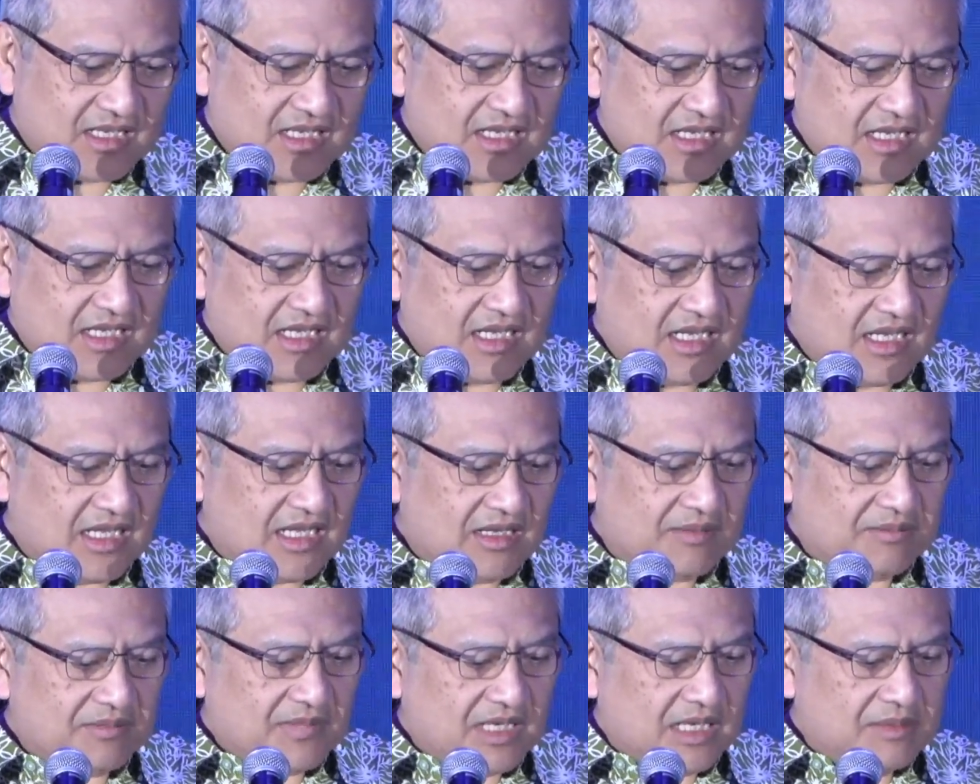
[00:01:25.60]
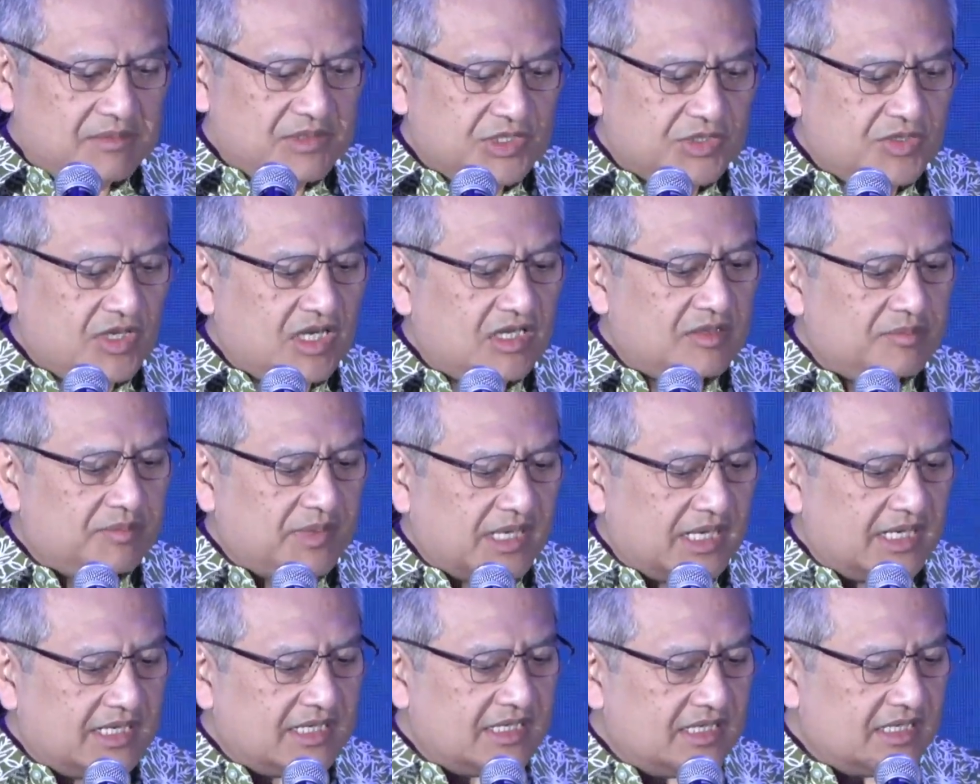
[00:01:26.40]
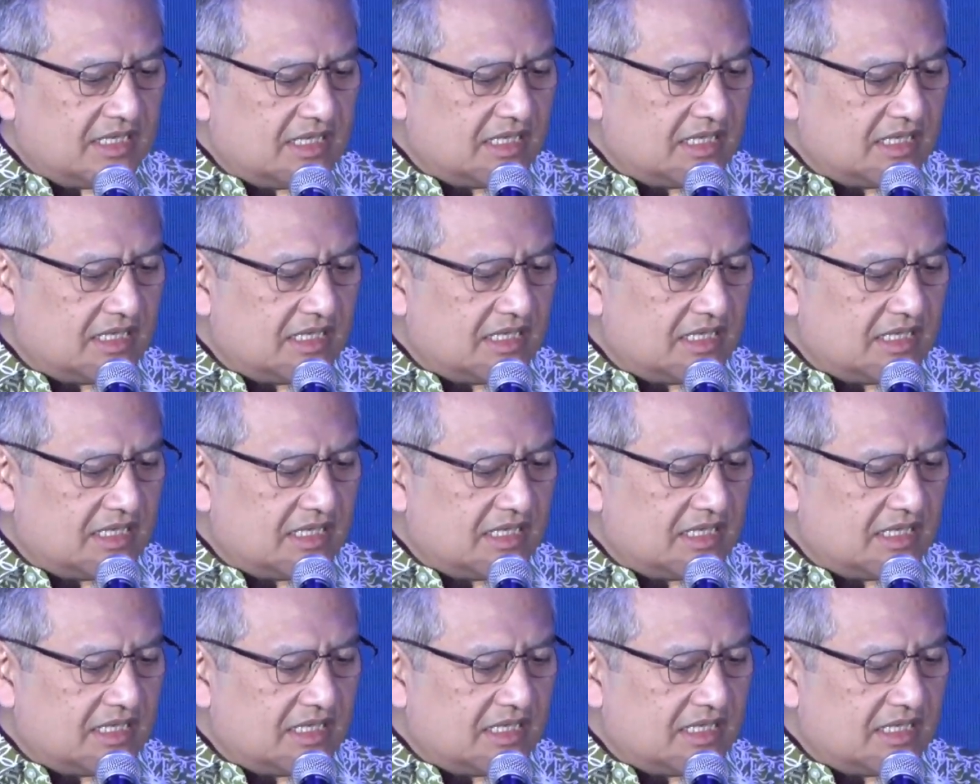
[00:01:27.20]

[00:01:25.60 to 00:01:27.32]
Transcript: I'm struck by